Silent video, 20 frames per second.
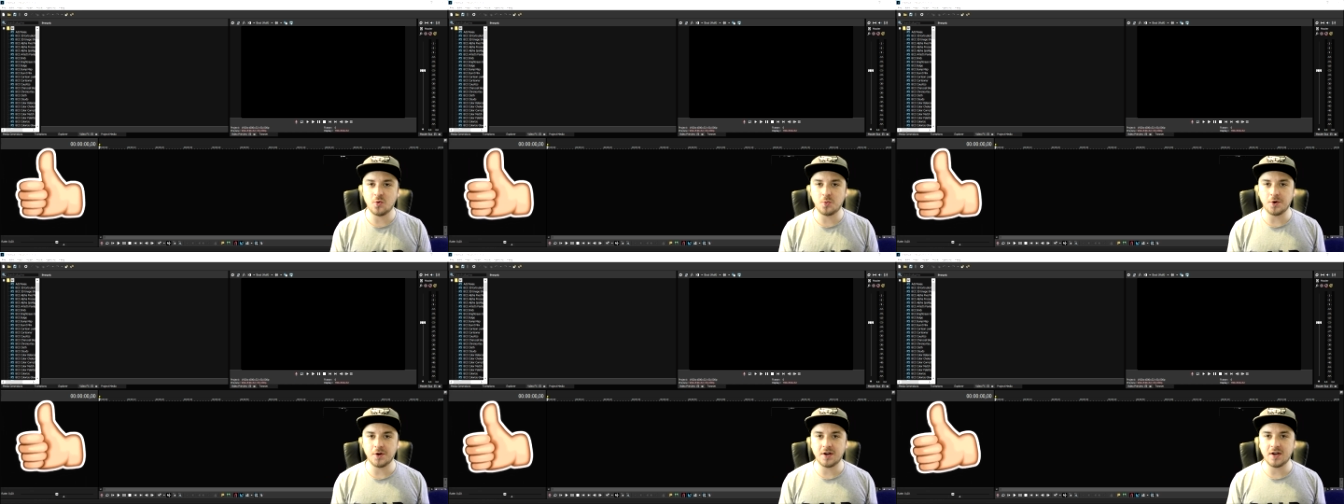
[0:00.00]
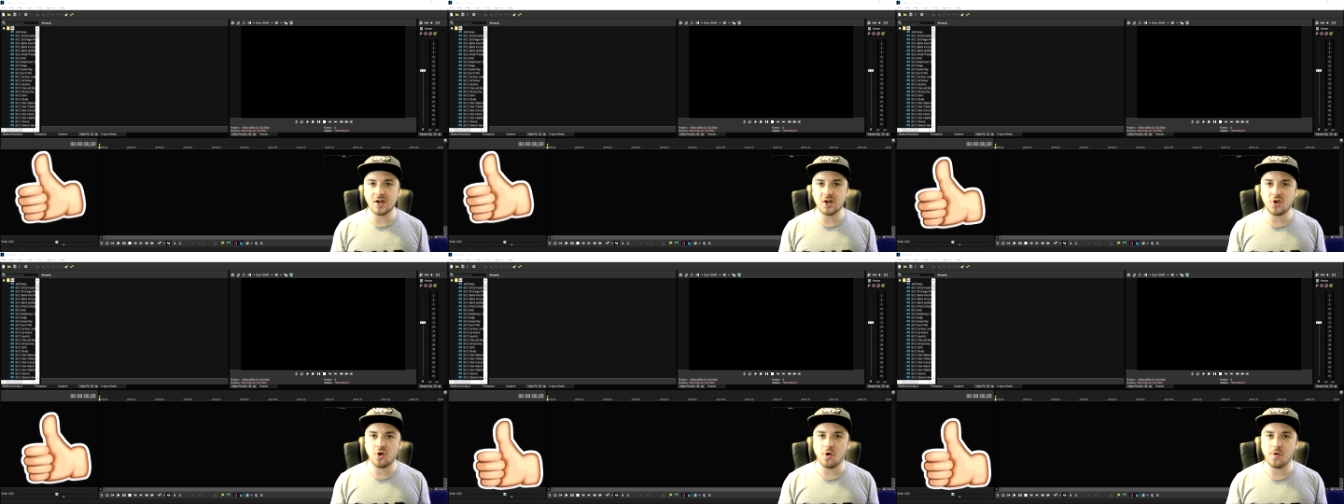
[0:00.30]
we're
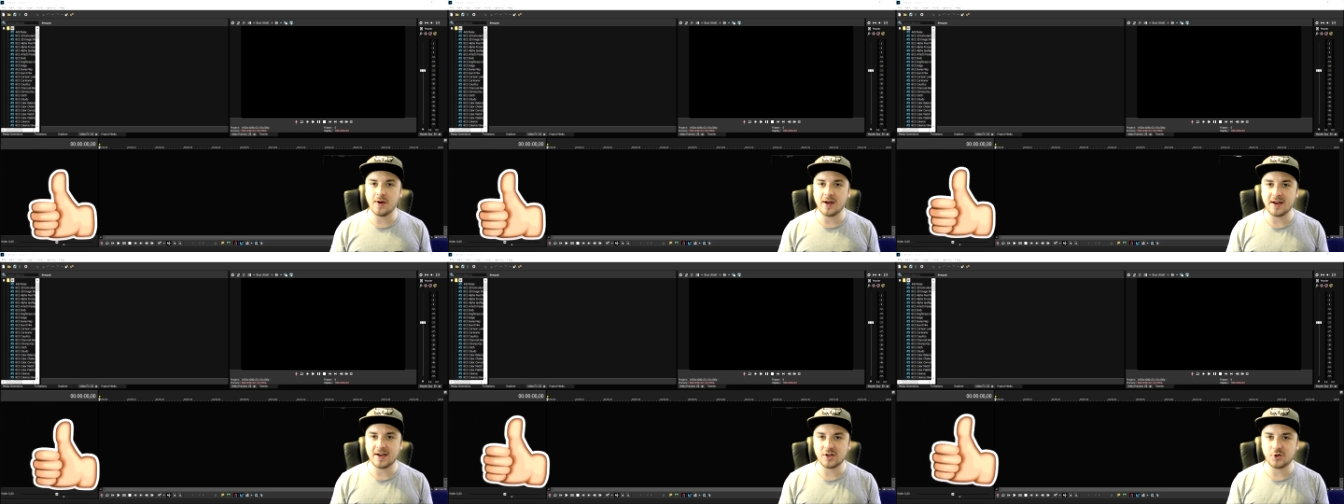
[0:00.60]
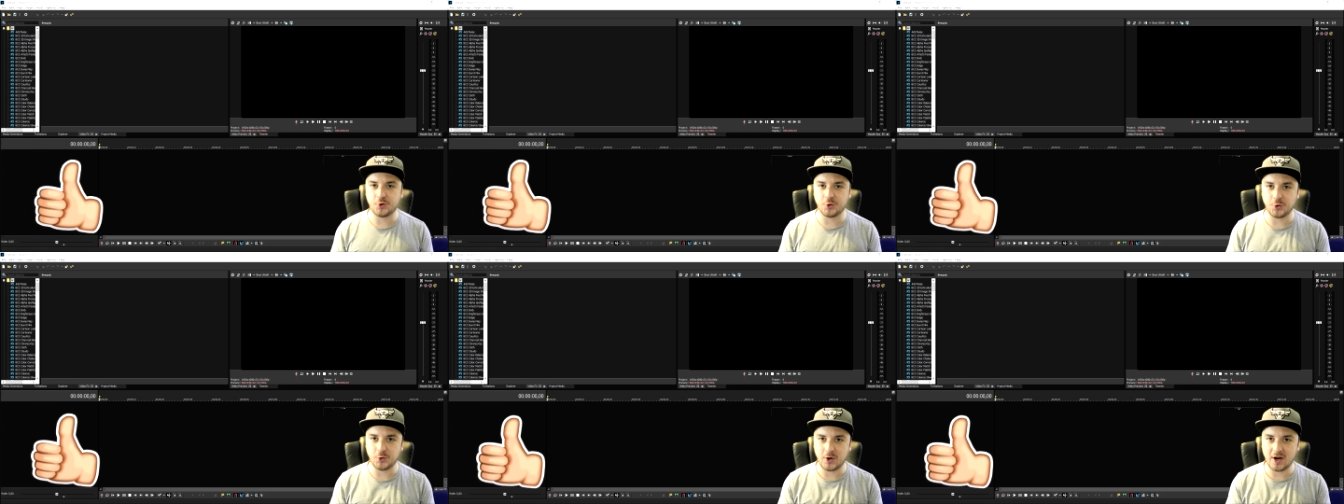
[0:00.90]
gonna go ahead and
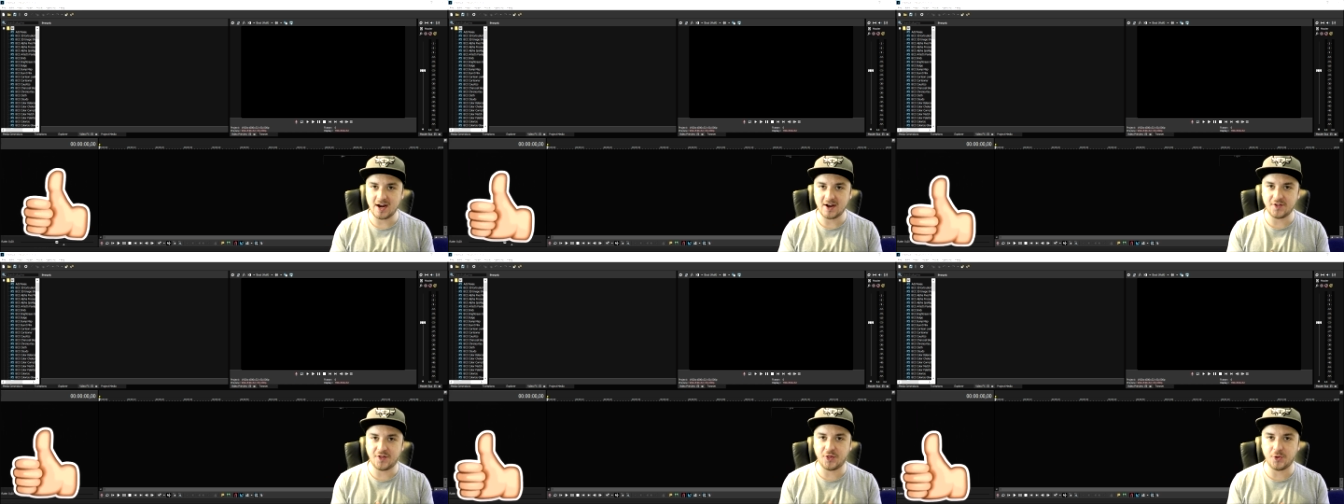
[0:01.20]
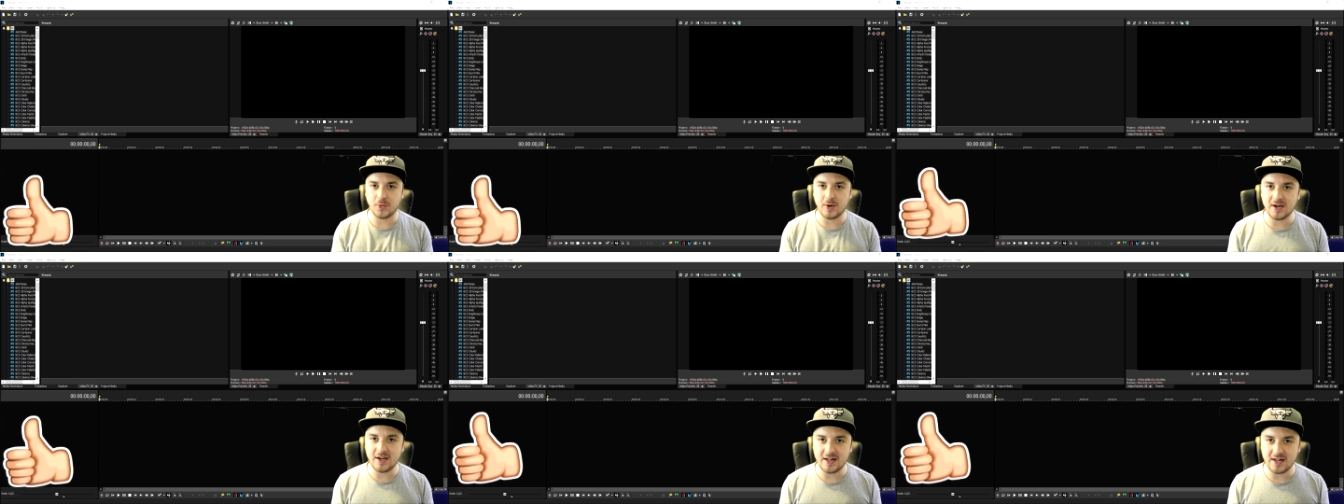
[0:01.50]
create
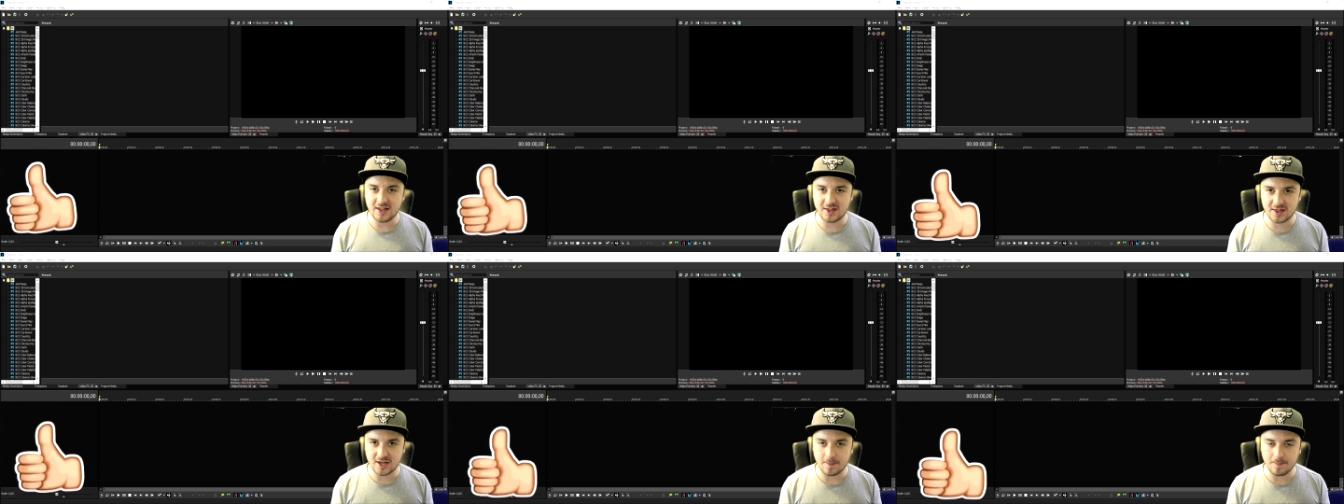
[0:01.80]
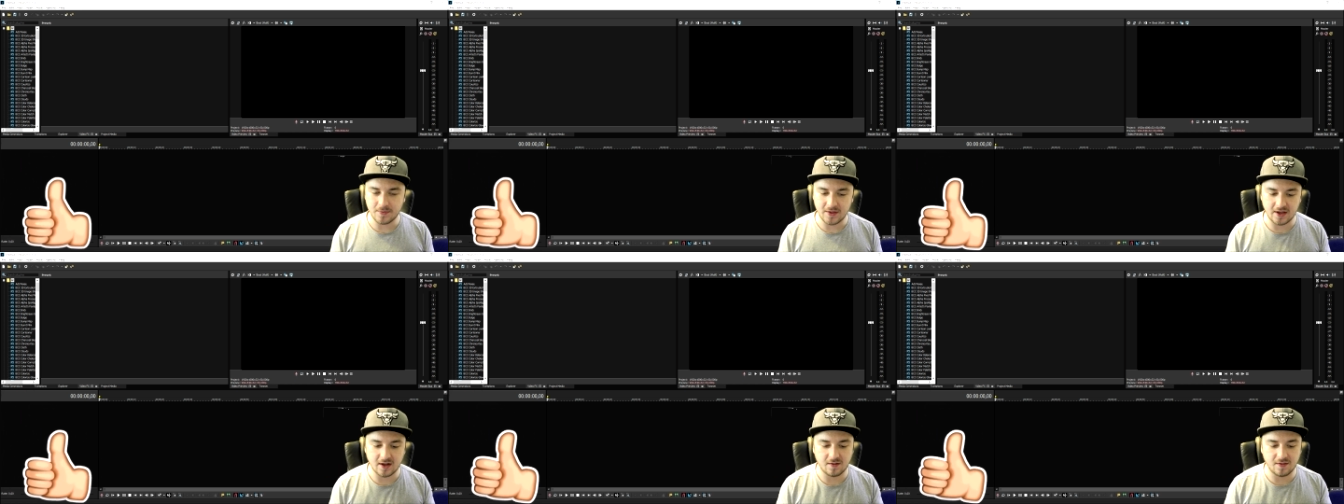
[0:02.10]
3D
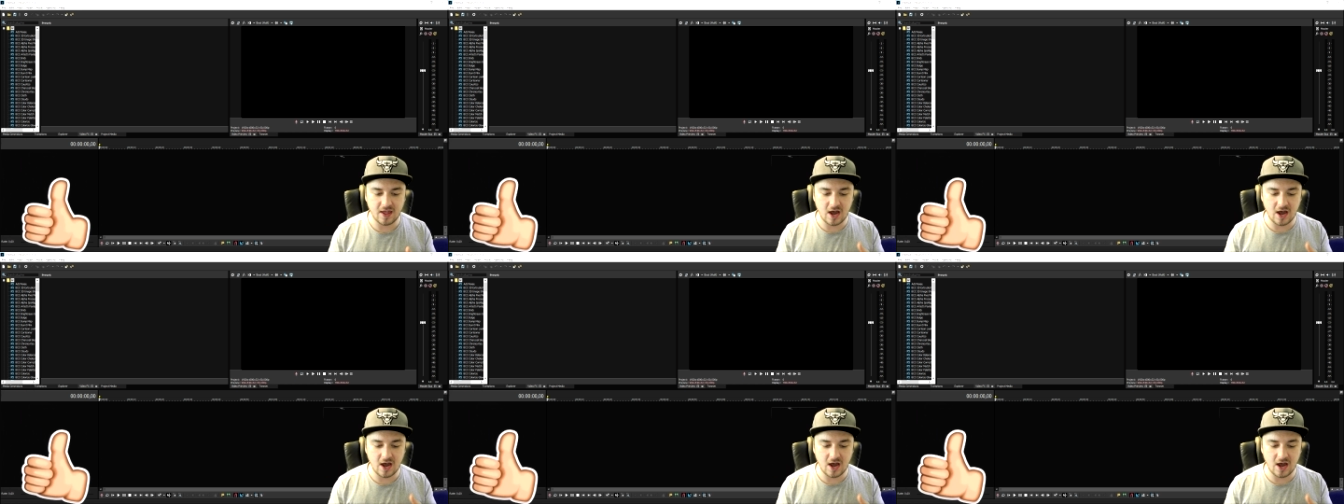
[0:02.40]
thumbnail thumbnail.